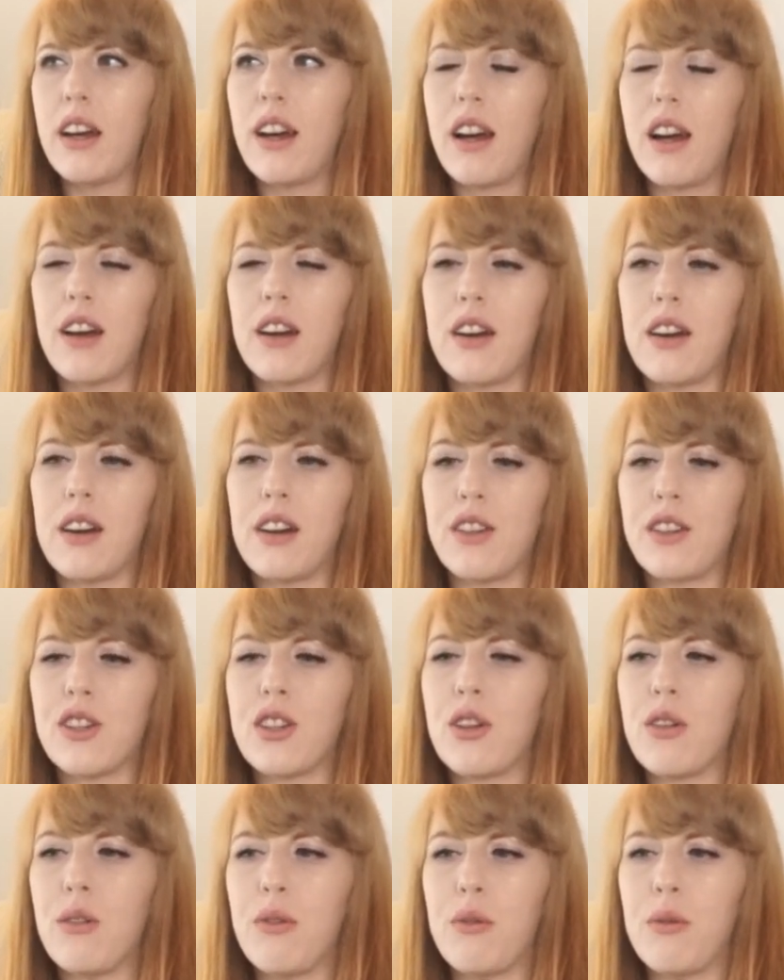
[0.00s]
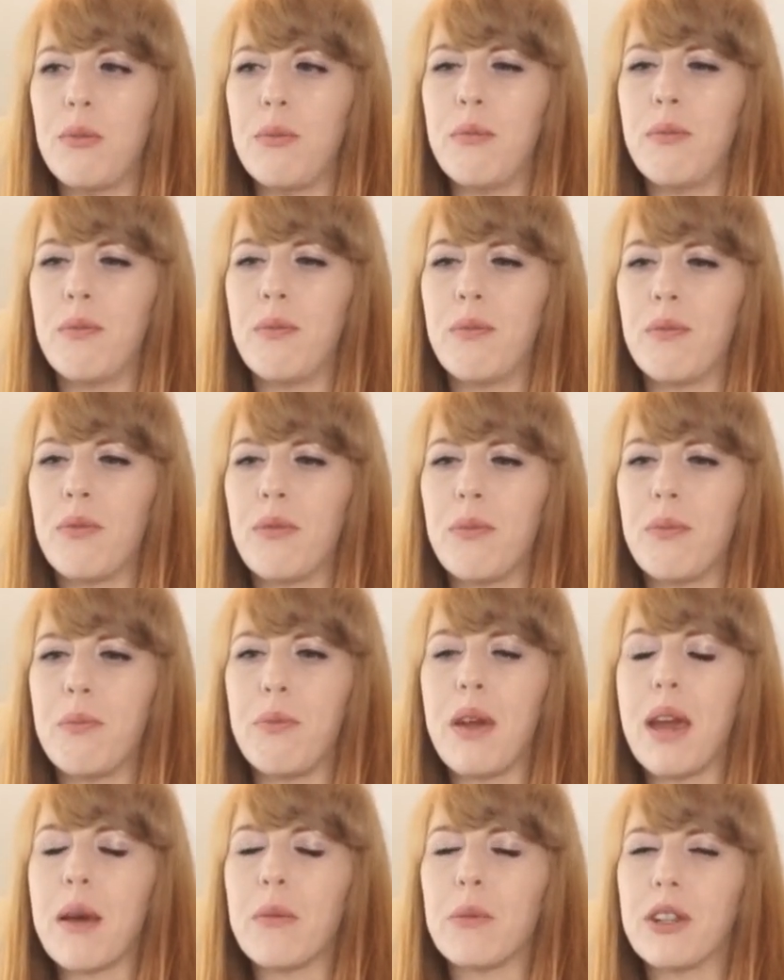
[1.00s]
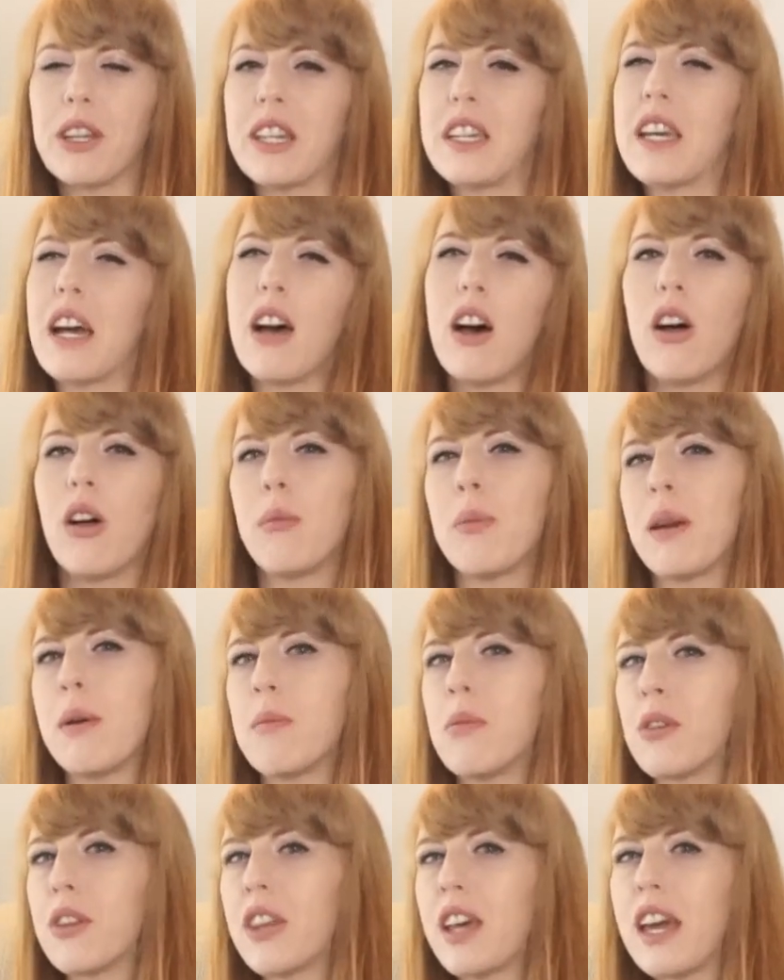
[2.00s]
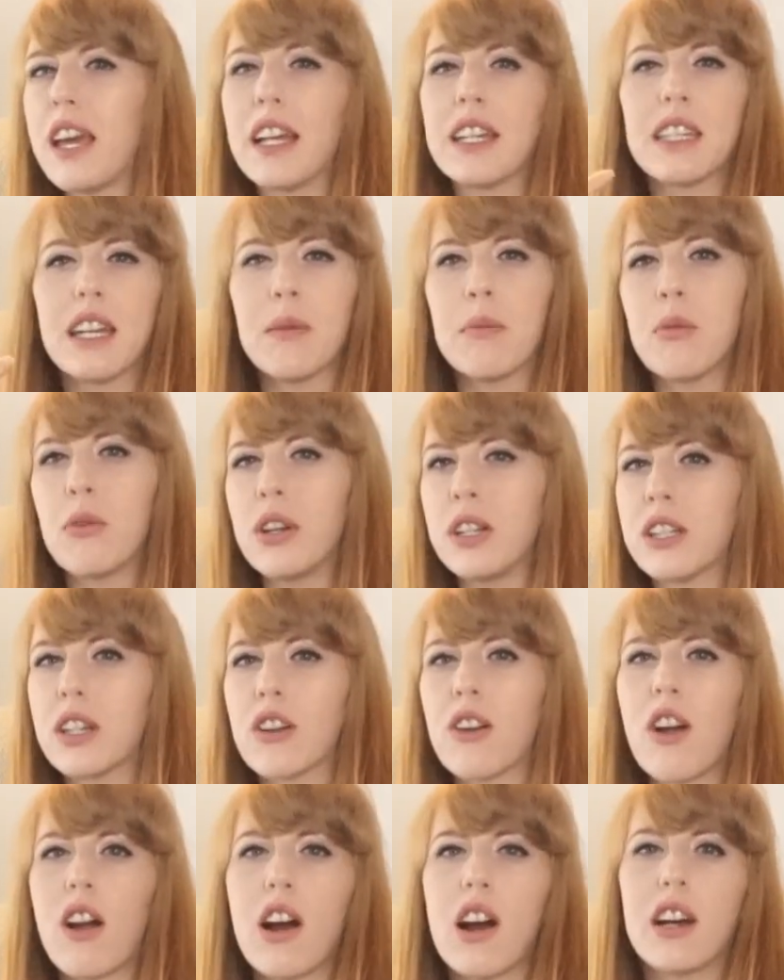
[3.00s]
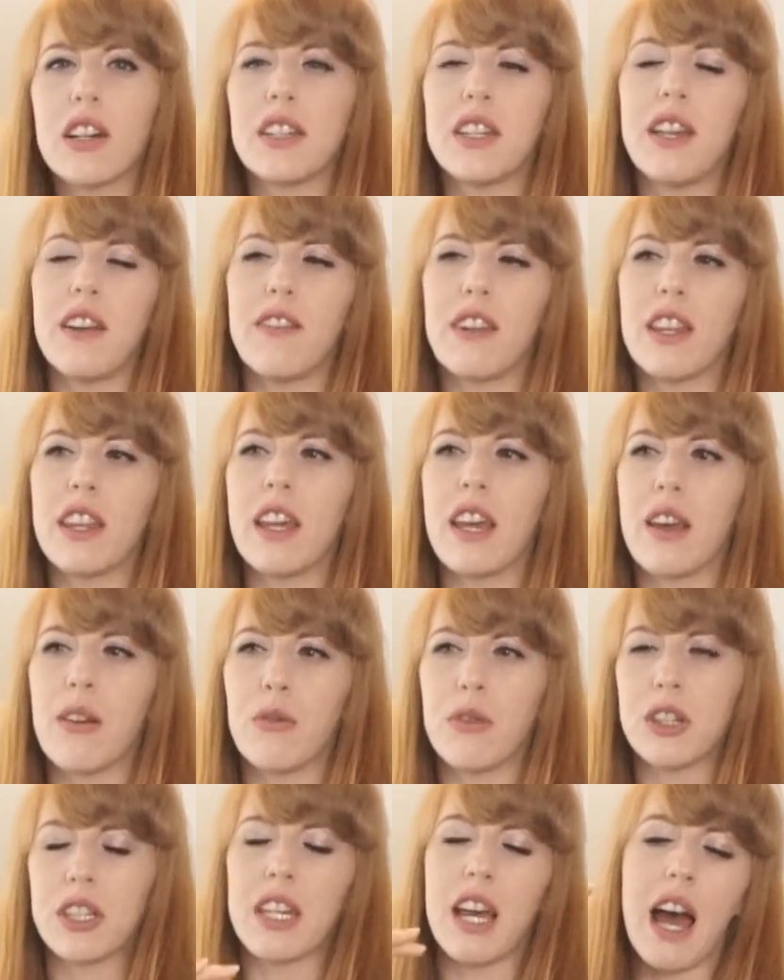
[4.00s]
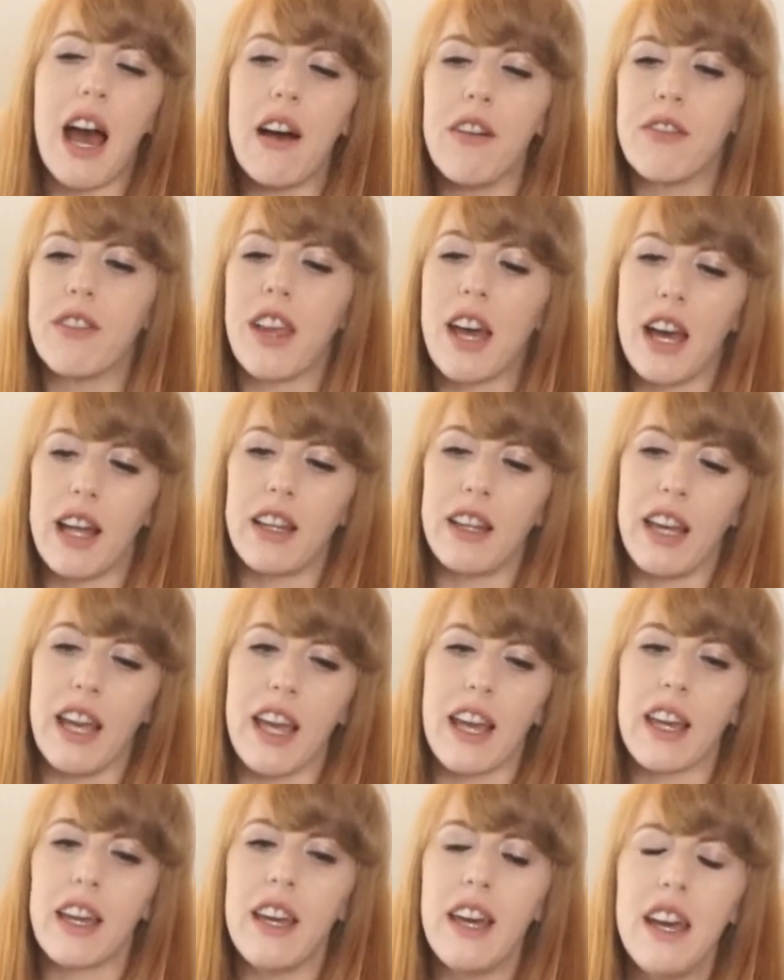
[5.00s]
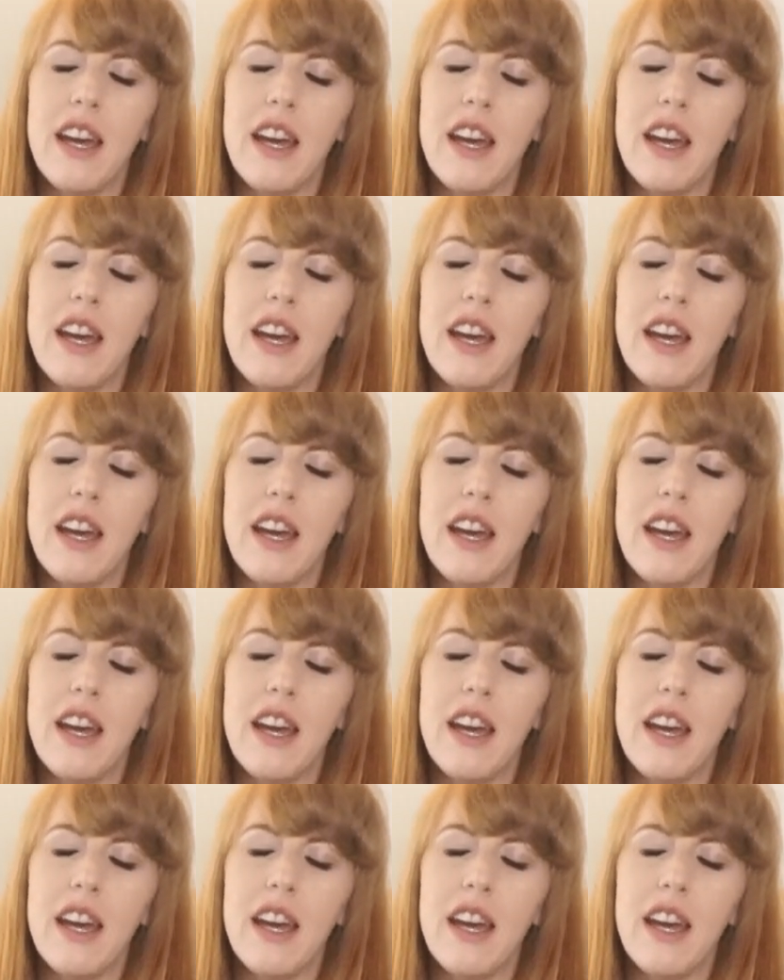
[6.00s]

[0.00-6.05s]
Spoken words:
to be able to tell people things, get points across and everything, was to have that like